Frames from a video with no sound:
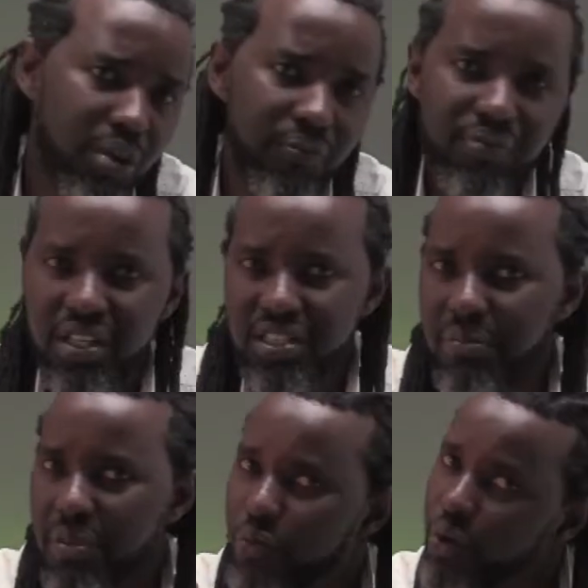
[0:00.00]
something for
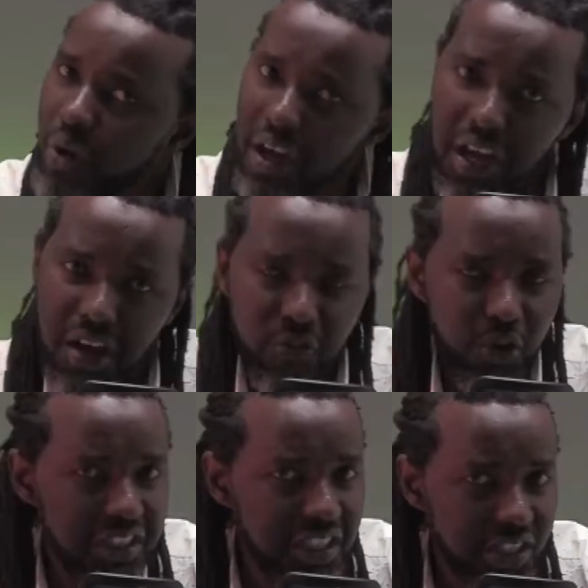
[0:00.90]
your
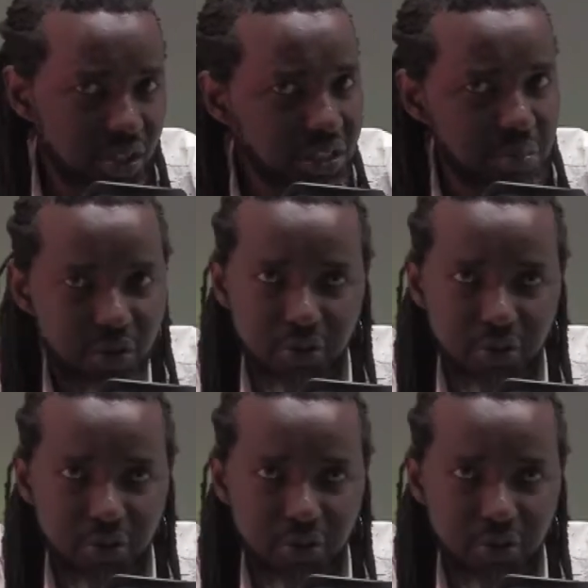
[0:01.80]
TikTok, something for